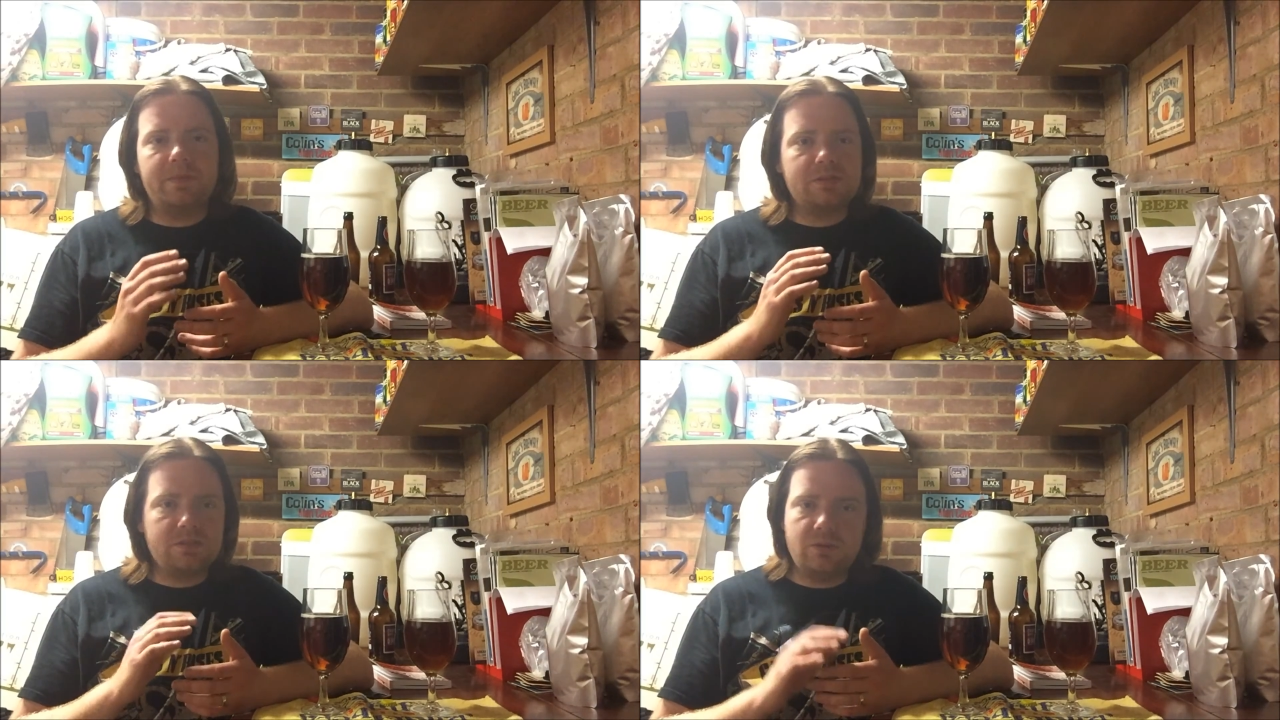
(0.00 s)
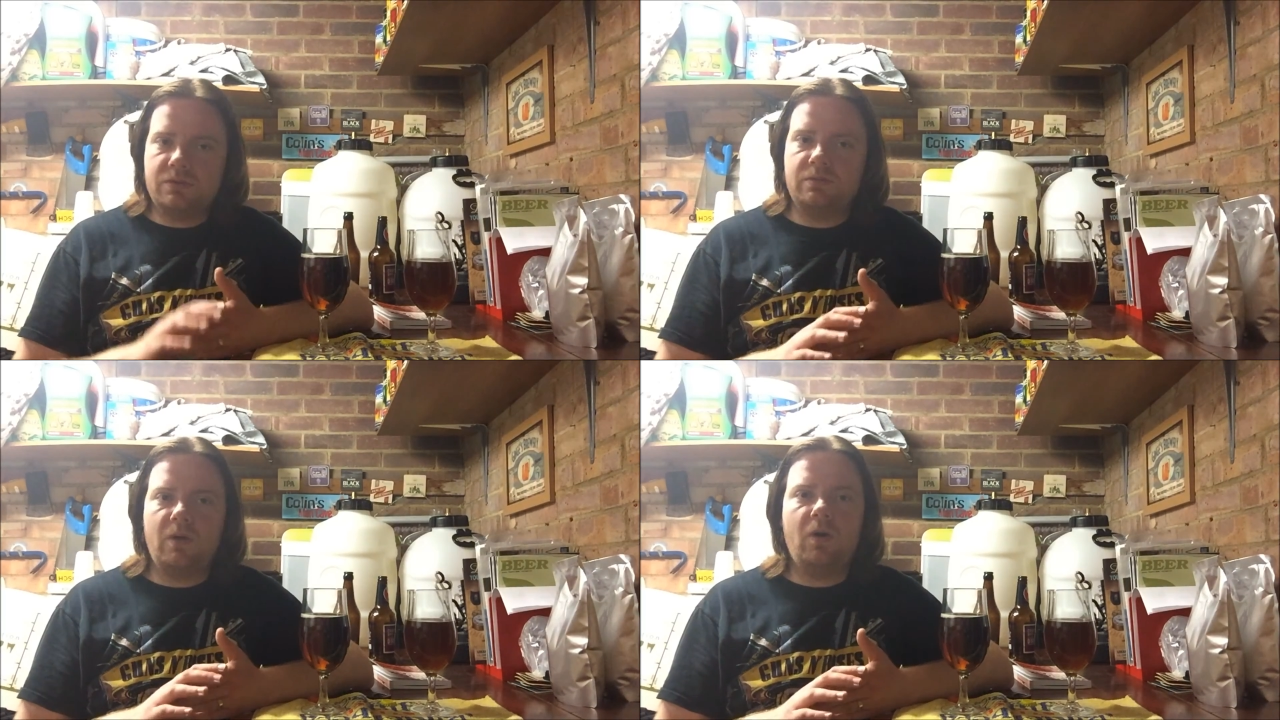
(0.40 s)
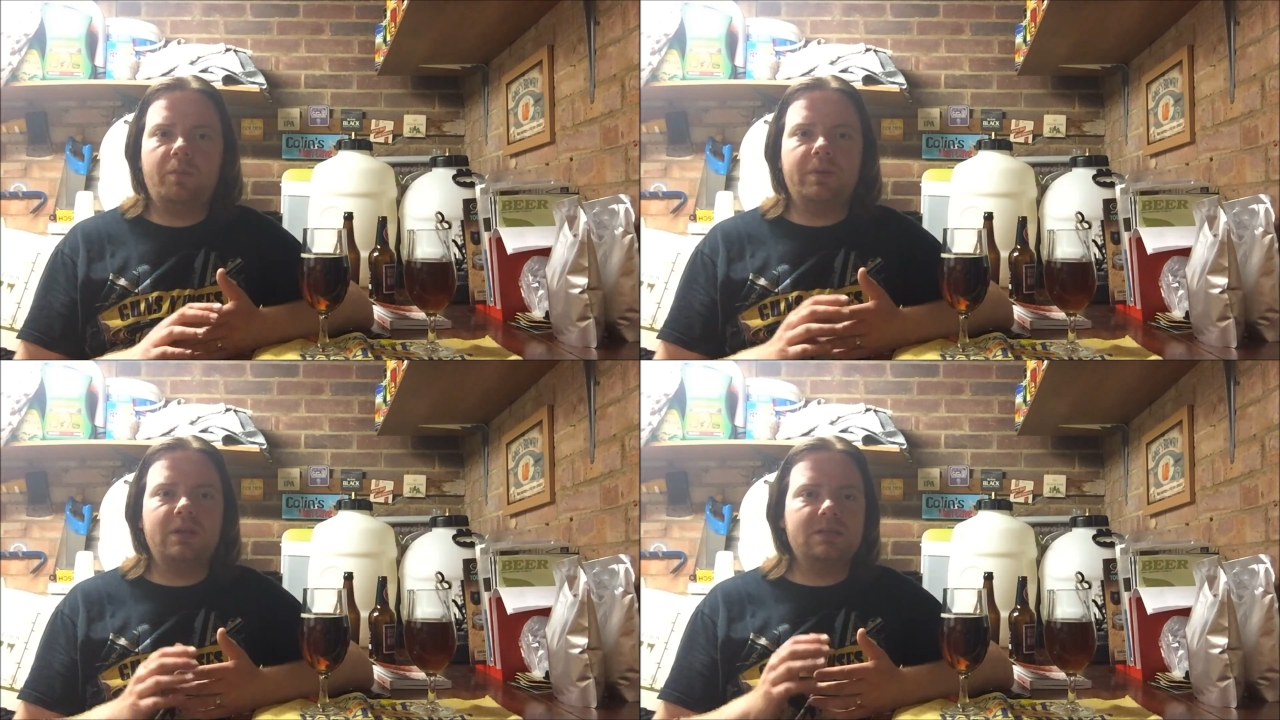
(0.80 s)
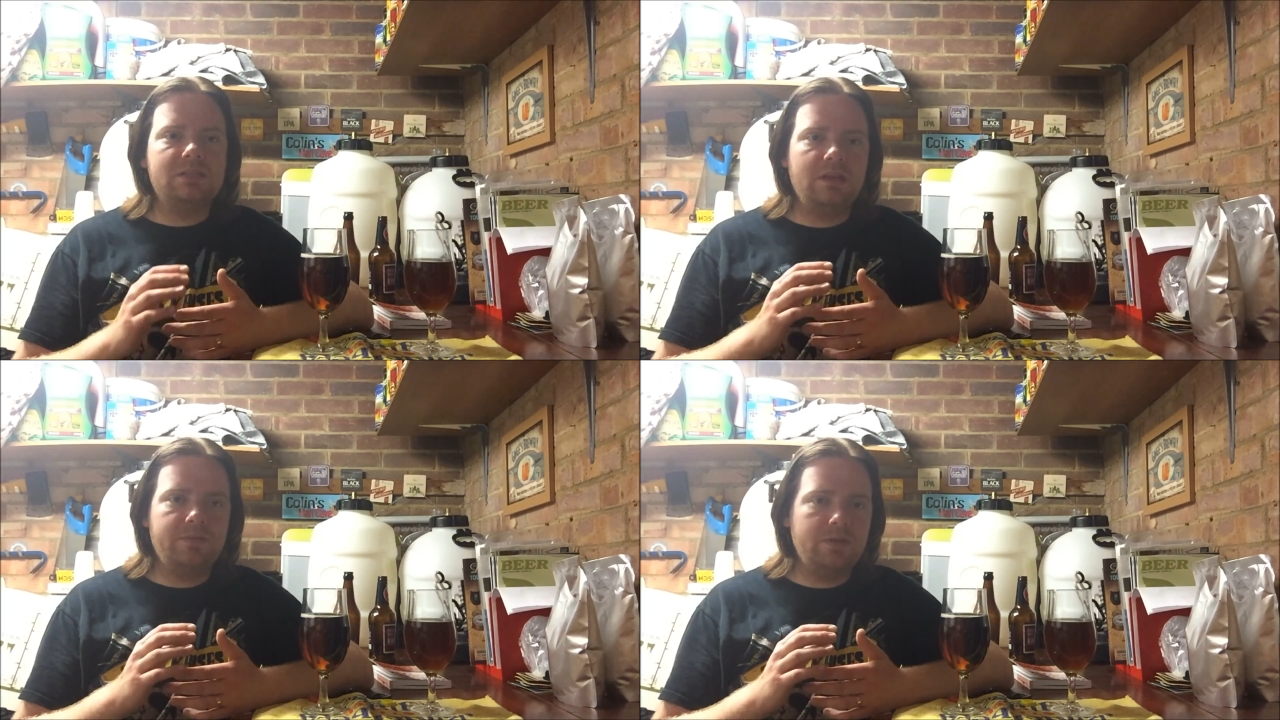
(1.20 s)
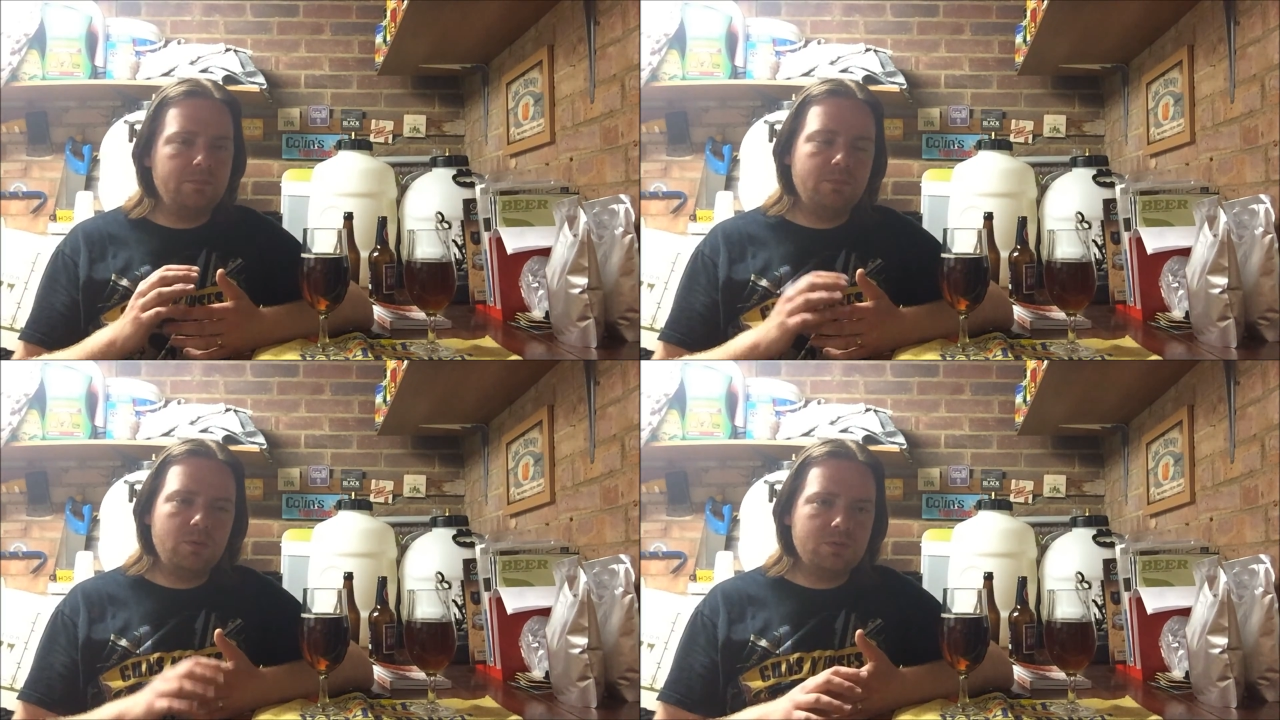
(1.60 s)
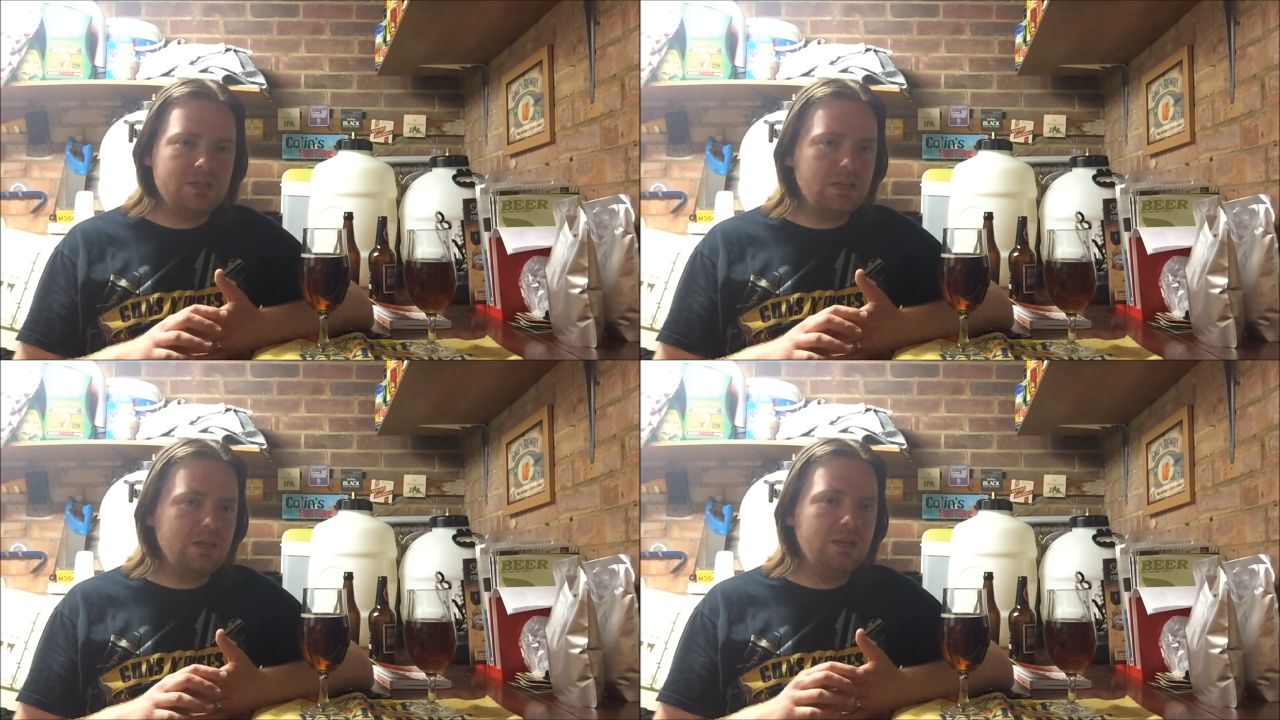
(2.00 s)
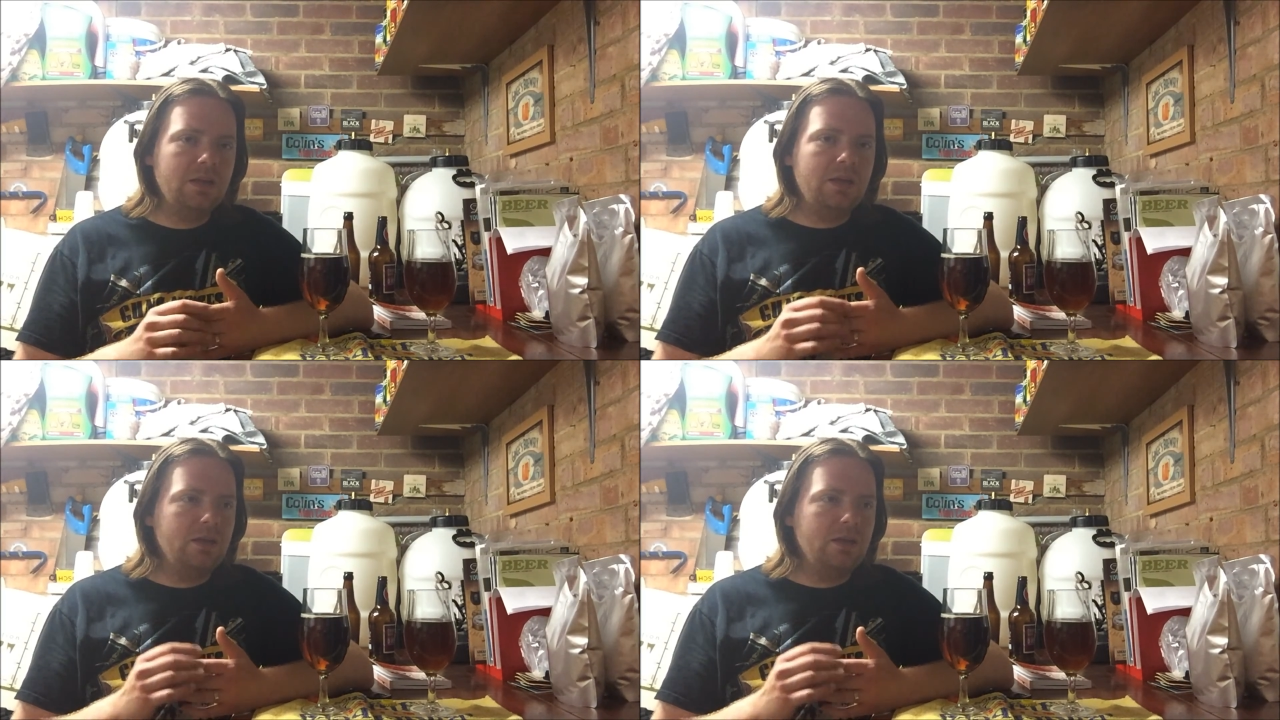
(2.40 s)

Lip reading: It's not too hoppy, it's lovely and malty,